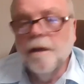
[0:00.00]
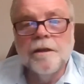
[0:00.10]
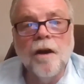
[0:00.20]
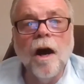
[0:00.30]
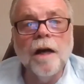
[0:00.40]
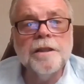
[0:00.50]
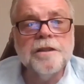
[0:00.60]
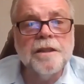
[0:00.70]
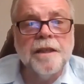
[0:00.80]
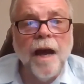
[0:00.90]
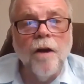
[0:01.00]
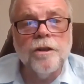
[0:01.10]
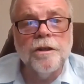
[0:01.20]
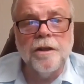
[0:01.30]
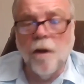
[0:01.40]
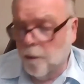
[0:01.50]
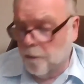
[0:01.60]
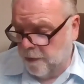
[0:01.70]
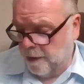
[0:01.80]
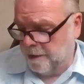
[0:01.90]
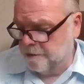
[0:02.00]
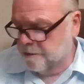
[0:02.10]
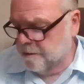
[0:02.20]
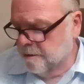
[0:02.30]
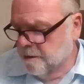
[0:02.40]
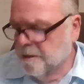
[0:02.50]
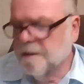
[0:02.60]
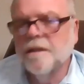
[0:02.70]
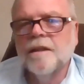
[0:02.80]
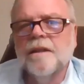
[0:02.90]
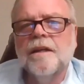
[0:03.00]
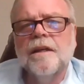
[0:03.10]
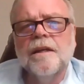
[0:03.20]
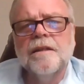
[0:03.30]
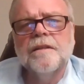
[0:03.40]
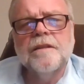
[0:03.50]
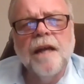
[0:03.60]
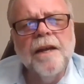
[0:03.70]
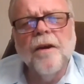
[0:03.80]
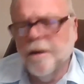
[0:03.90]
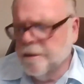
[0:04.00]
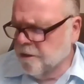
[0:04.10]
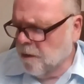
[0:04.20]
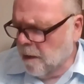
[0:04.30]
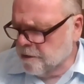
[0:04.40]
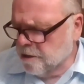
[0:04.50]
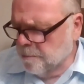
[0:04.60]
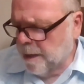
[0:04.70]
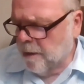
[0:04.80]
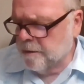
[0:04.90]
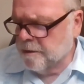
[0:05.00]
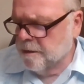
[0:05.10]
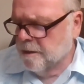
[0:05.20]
God is encountered in all things. Teilhard talks about